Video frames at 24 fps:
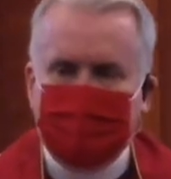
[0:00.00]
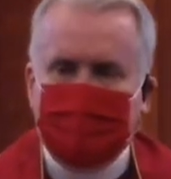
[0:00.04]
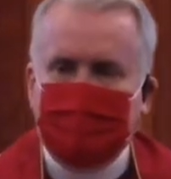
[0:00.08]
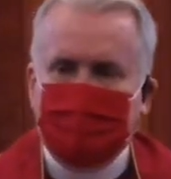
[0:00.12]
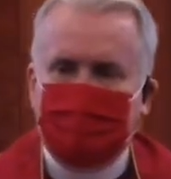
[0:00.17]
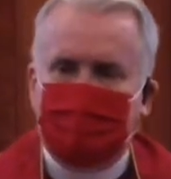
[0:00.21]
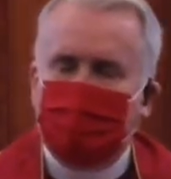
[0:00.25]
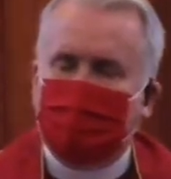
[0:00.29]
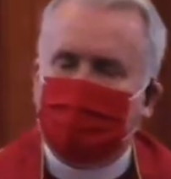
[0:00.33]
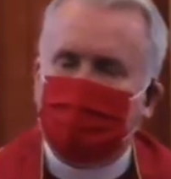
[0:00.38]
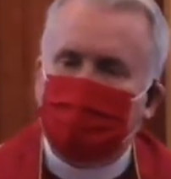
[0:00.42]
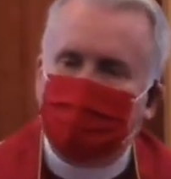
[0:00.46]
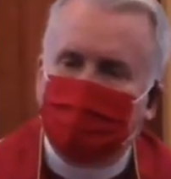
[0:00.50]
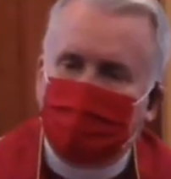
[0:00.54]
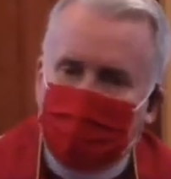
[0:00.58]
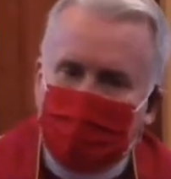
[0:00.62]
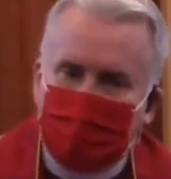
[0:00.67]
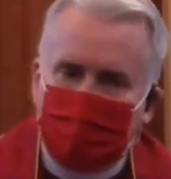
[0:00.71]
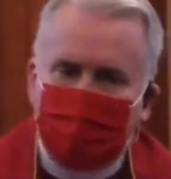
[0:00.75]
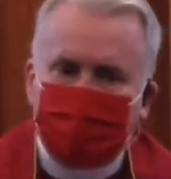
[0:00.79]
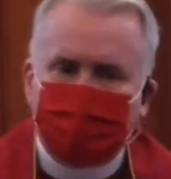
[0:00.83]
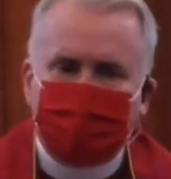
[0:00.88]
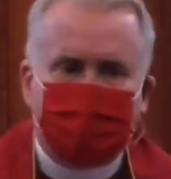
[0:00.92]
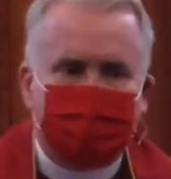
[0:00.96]
that
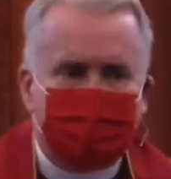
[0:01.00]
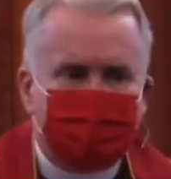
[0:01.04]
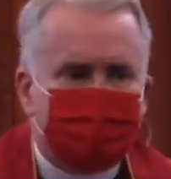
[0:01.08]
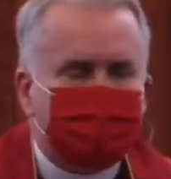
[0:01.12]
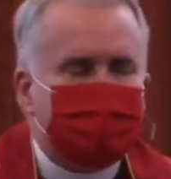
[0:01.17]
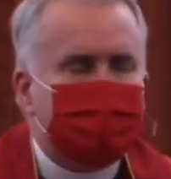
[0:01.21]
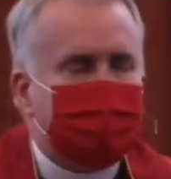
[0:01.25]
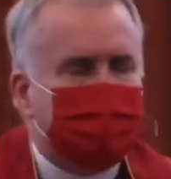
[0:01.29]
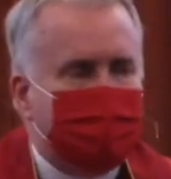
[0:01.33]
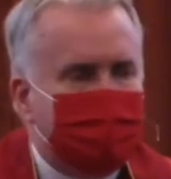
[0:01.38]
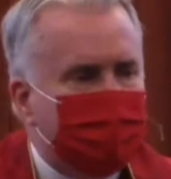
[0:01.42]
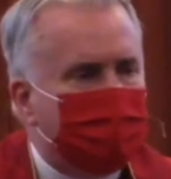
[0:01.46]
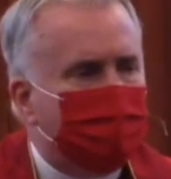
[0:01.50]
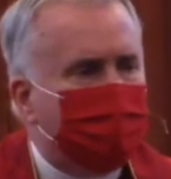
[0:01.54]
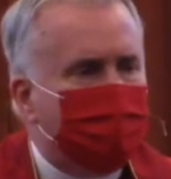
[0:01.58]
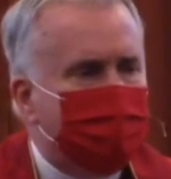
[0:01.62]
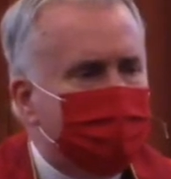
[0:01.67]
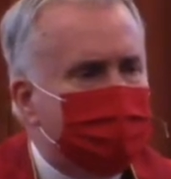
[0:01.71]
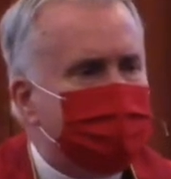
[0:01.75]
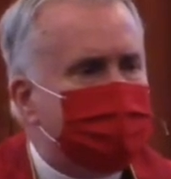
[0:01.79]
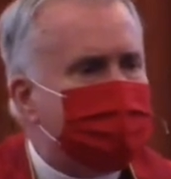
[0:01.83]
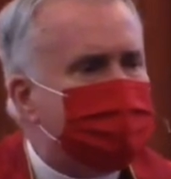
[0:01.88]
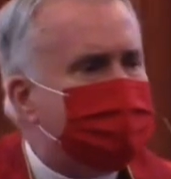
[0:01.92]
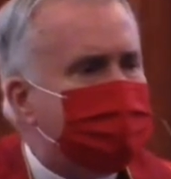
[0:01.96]
allows us to enter
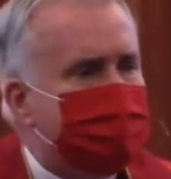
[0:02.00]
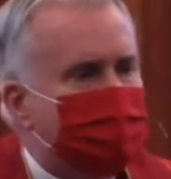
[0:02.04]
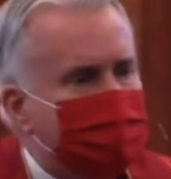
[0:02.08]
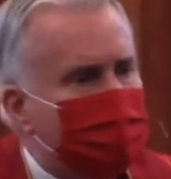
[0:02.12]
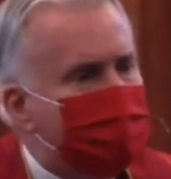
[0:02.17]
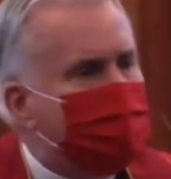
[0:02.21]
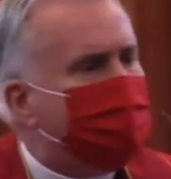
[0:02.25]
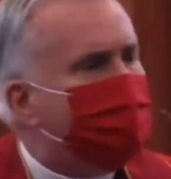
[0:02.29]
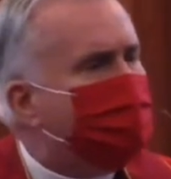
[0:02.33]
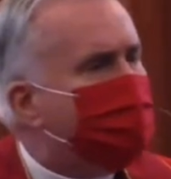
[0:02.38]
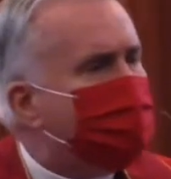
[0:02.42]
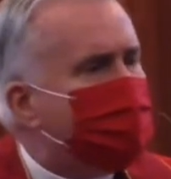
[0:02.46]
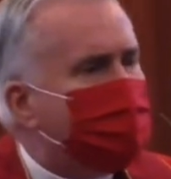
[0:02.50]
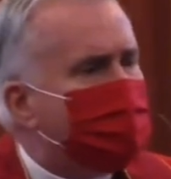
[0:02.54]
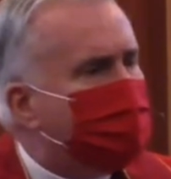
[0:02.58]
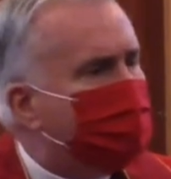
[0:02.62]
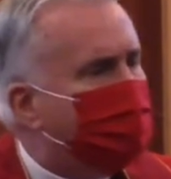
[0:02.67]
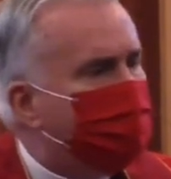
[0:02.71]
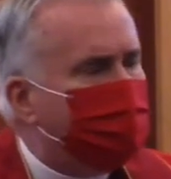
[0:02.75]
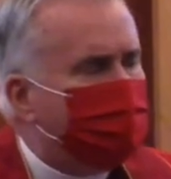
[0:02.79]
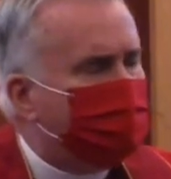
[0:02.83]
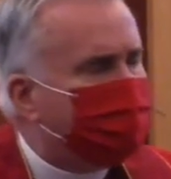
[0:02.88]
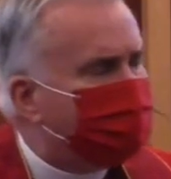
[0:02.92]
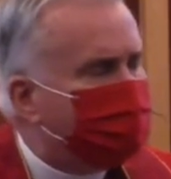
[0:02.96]
into even the
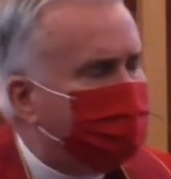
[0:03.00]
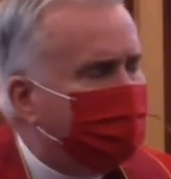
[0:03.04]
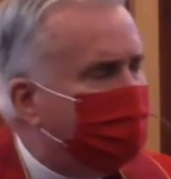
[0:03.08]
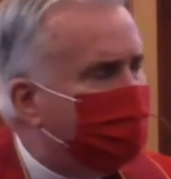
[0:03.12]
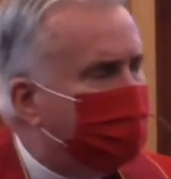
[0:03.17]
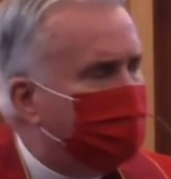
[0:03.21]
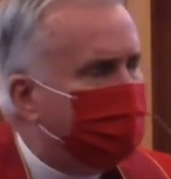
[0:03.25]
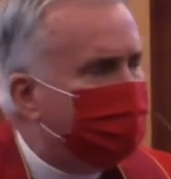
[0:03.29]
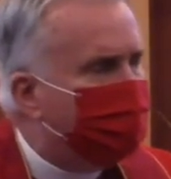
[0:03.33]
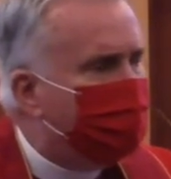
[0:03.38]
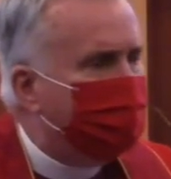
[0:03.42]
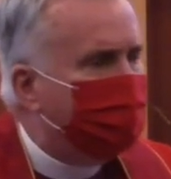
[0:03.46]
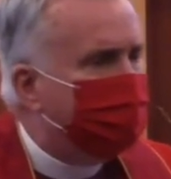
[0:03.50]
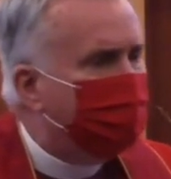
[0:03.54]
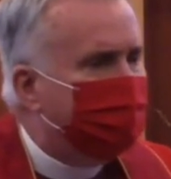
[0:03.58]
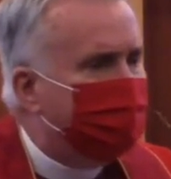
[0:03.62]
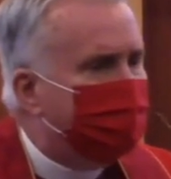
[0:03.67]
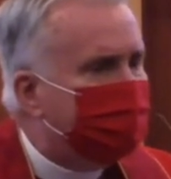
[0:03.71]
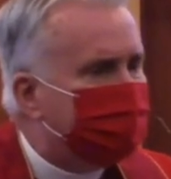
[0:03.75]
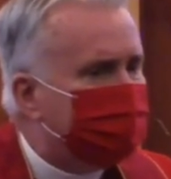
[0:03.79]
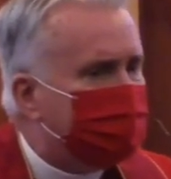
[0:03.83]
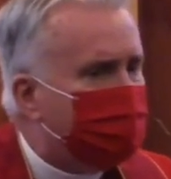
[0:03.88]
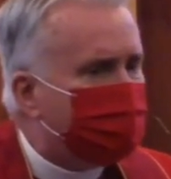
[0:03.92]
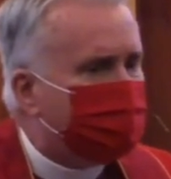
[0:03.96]
deepest pain of human
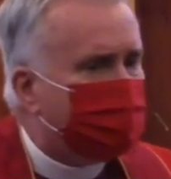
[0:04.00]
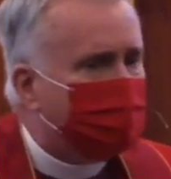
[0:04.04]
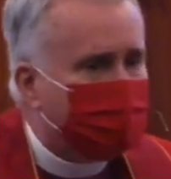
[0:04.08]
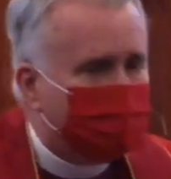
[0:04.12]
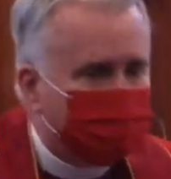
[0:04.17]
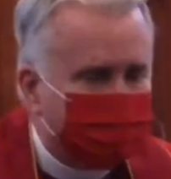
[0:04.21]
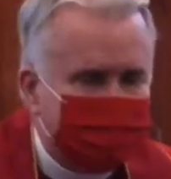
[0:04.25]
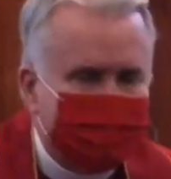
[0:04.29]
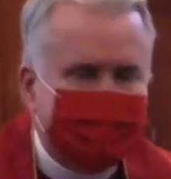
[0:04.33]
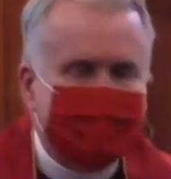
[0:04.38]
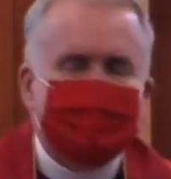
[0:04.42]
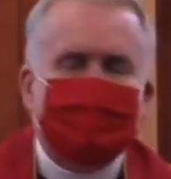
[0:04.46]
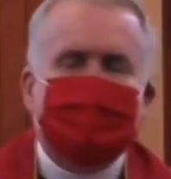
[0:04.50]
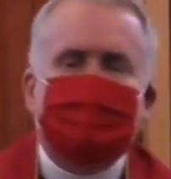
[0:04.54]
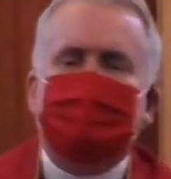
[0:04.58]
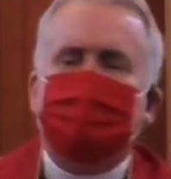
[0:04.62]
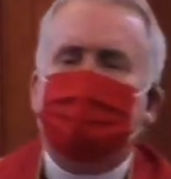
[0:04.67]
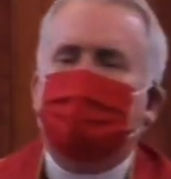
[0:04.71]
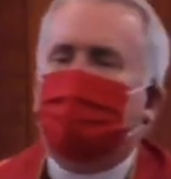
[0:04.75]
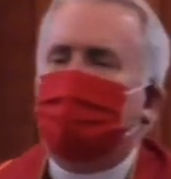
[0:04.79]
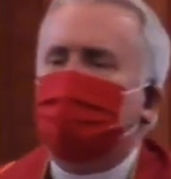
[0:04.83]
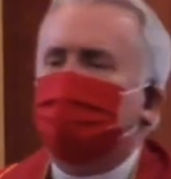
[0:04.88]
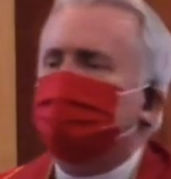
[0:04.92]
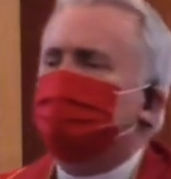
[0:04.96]
existence
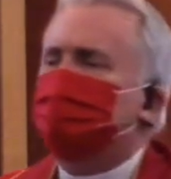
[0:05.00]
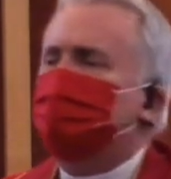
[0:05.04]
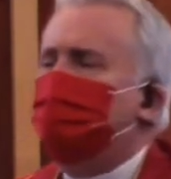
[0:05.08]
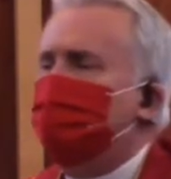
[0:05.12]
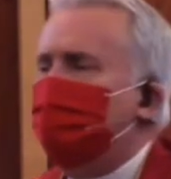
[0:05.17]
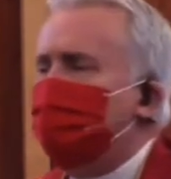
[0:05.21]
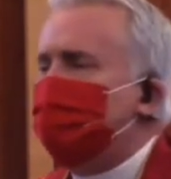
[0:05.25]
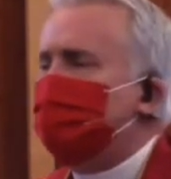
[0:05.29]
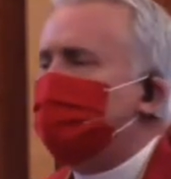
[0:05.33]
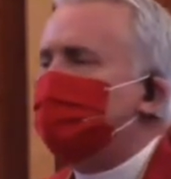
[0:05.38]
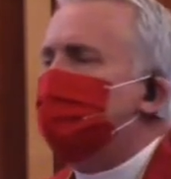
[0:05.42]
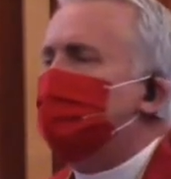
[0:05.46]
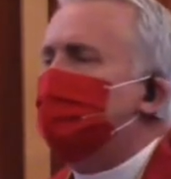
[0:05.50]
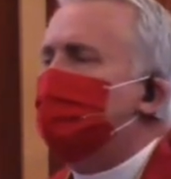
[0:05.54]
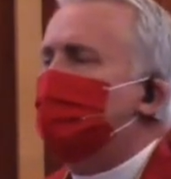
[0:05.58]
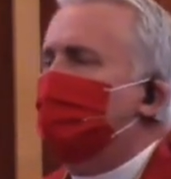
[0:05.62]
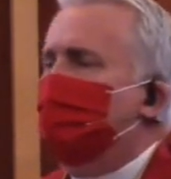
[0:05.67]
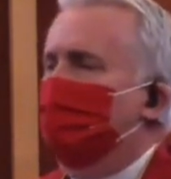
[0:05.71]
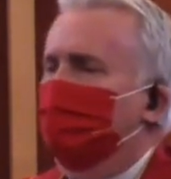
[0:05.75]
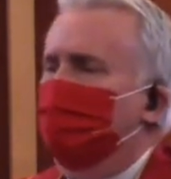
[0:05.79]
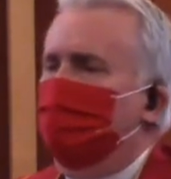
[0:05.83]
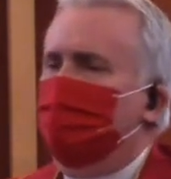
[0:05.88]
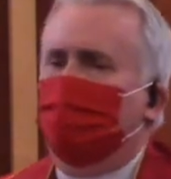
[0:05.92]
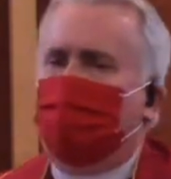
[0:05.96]
because we
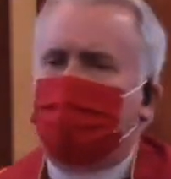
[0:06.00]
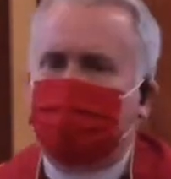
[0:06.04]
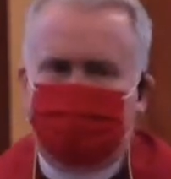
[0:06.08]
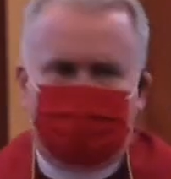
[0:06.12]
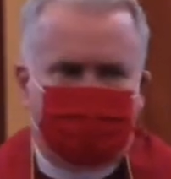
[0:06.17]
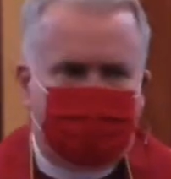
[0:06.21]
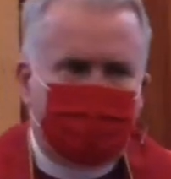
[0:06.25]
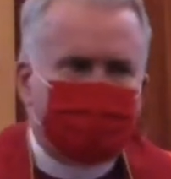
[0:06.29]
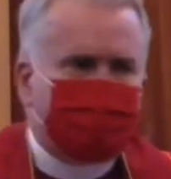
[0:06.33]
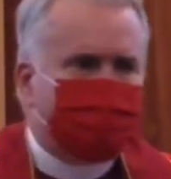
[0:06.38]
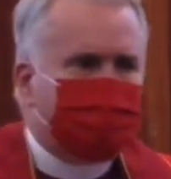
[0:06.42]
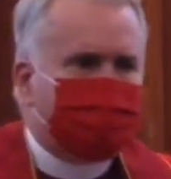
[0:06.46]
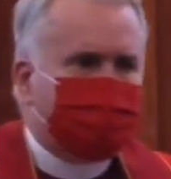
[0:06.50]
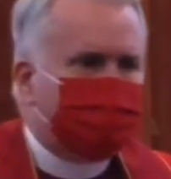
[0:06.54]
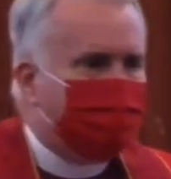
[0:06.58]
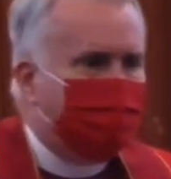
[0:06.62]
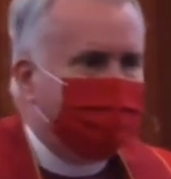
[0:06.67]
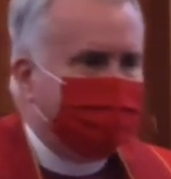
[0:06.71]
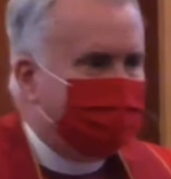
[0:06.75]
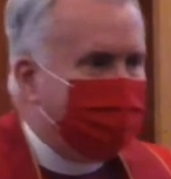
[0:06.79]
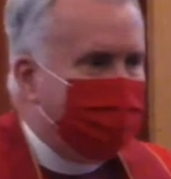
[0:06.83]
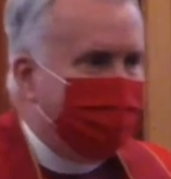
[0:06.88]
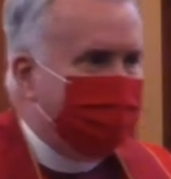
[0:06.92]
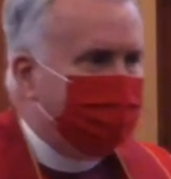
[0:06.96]
know, because this is what
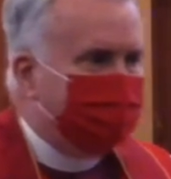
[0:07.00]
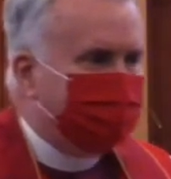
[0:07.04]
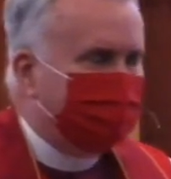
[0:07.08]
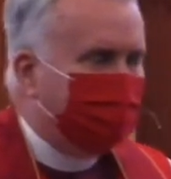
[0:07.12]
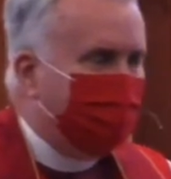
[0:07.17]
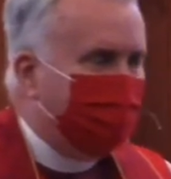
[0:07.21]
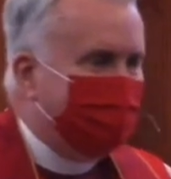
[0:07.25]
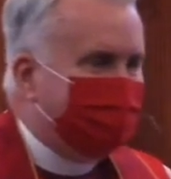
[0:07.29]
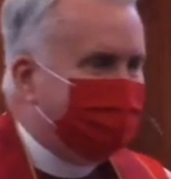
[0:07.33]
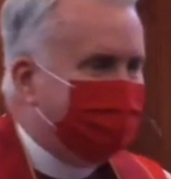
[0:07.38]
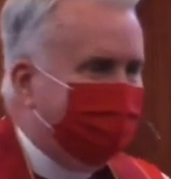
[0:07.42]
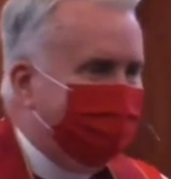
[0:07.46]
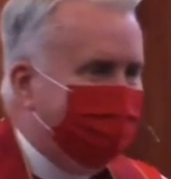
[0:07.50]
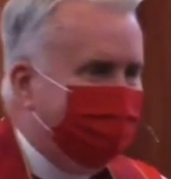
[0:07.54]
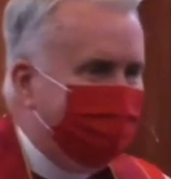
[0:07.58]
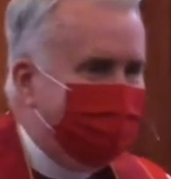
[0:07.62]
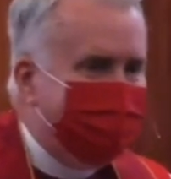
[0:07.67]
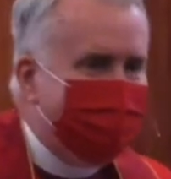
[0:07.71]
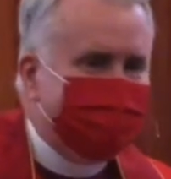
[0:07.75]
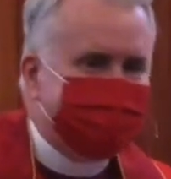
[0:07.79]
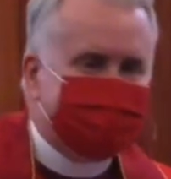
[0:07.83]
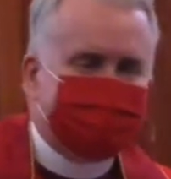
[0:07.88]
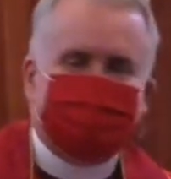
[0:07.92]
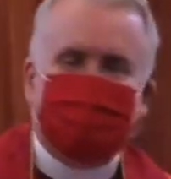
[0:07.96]
God is working in
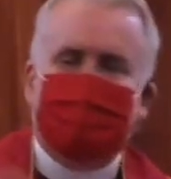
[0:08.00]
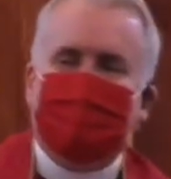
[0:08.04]
us,